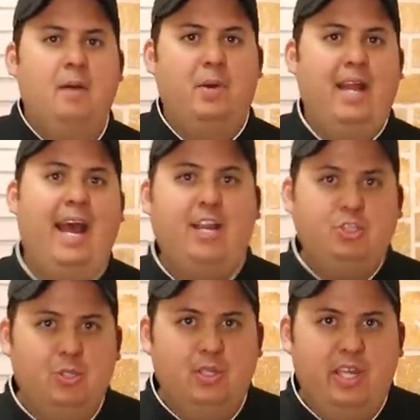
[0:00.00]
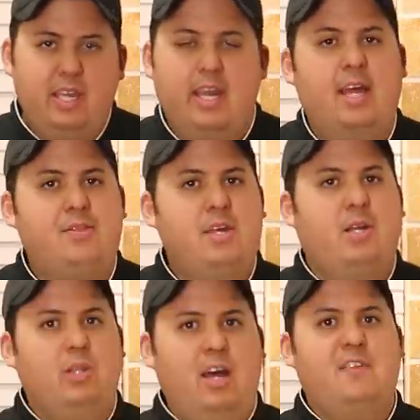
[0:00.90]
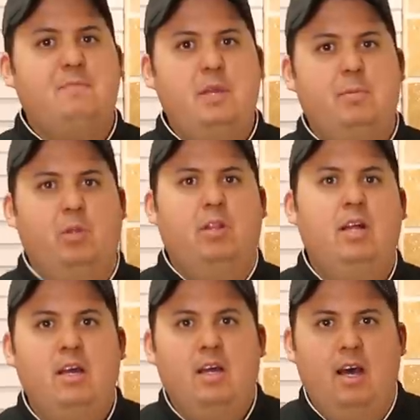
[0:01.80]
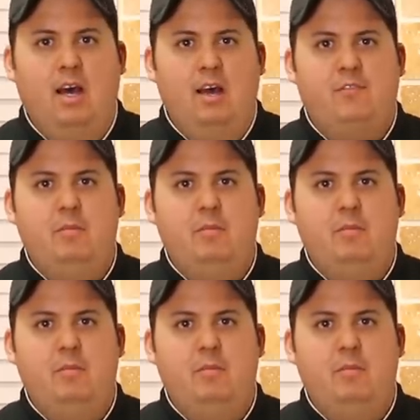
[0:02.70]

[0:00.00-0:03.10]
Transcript: But actually, and I think a lot of people uh,